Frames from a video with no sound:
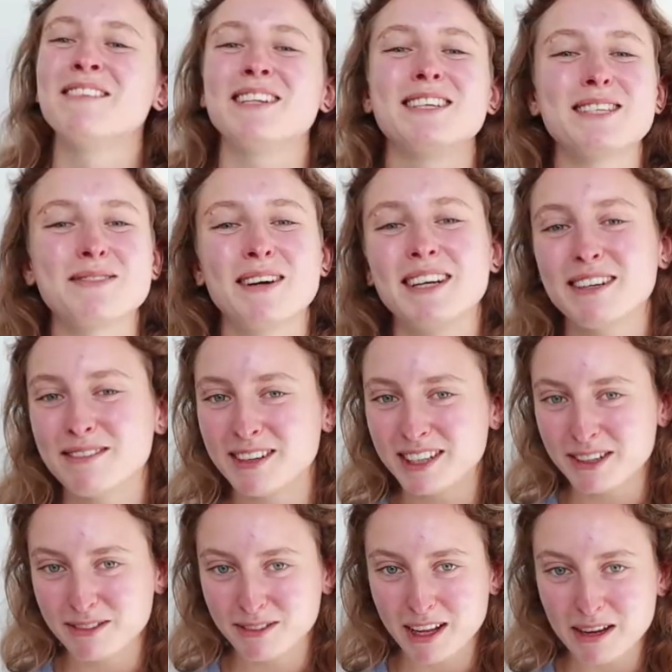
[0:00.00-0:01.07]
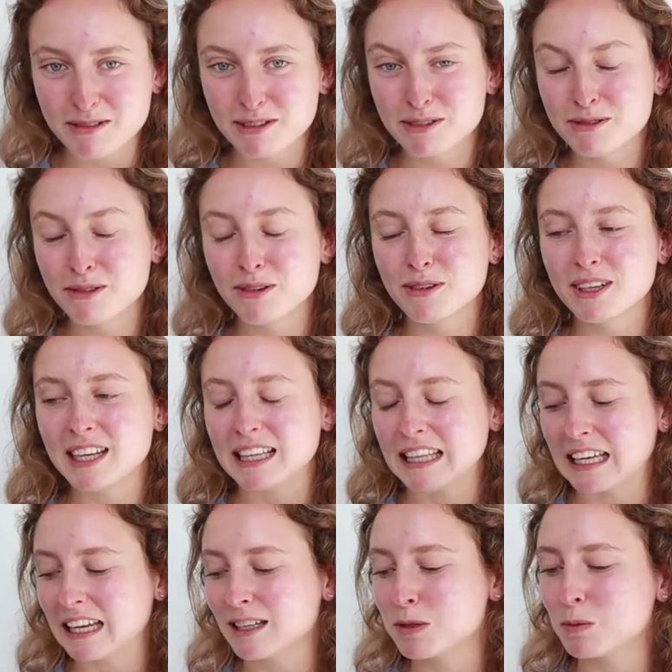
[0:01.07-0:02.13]
But it's very, very flavorful, and I
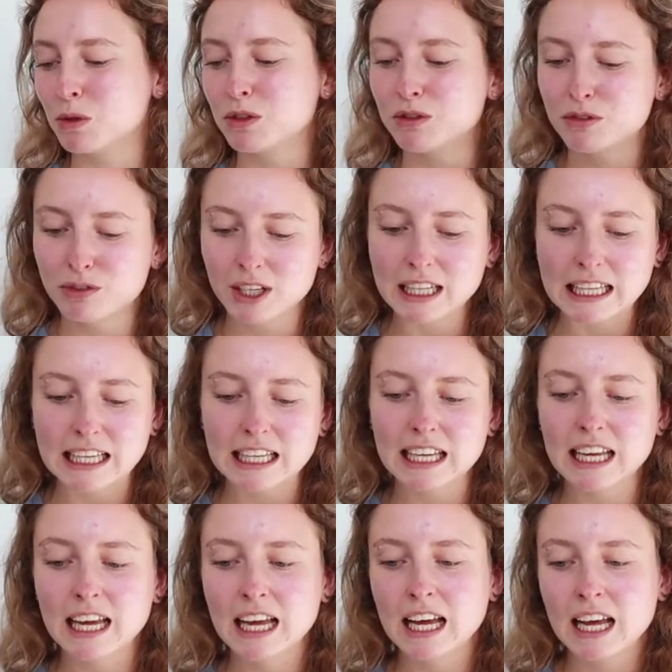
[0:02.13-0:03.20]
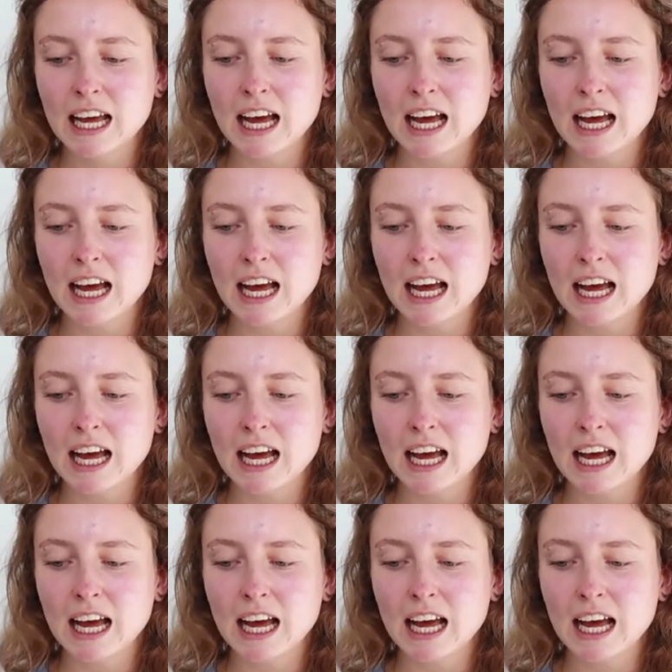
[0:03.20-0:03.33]
think it's more filling,